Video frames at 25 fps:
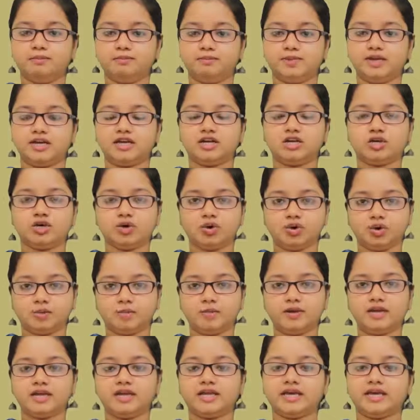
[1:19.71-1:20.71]
being
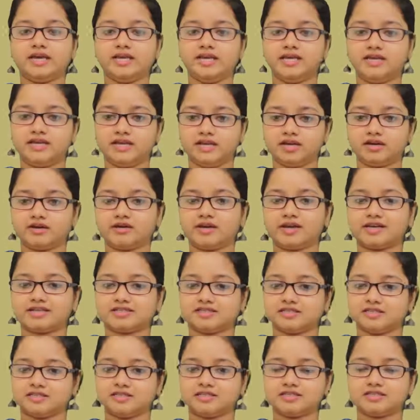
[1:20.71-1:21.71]
global in their
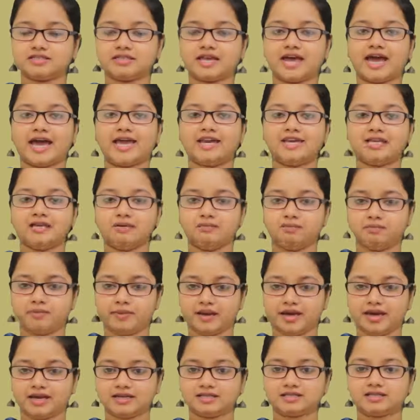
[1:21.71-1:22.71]
essence and
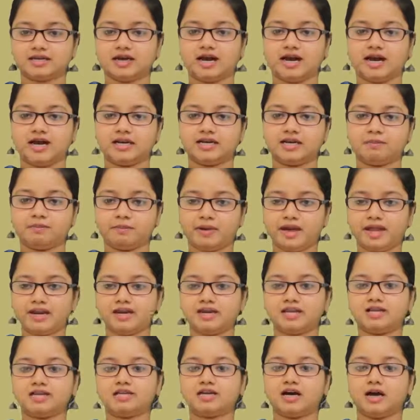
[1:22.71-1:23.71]
impact are
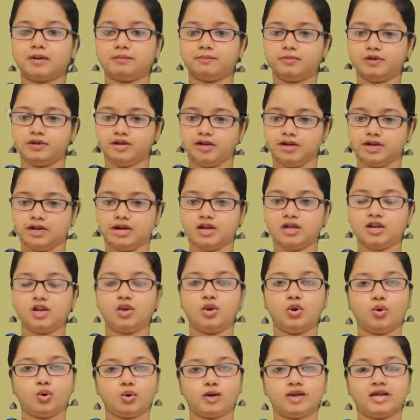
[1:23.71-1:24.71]
dependent upon the
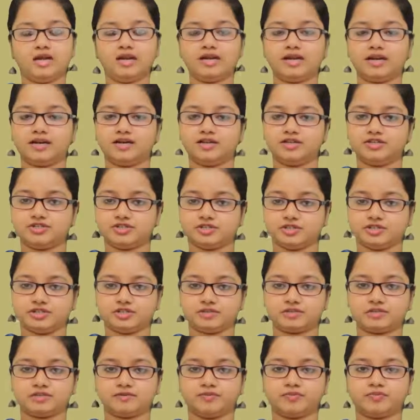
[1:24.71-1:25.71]
local
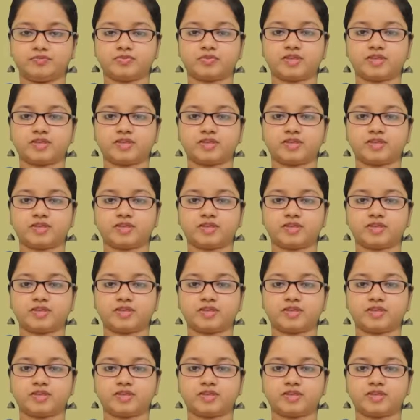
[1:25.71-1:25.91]
conditions.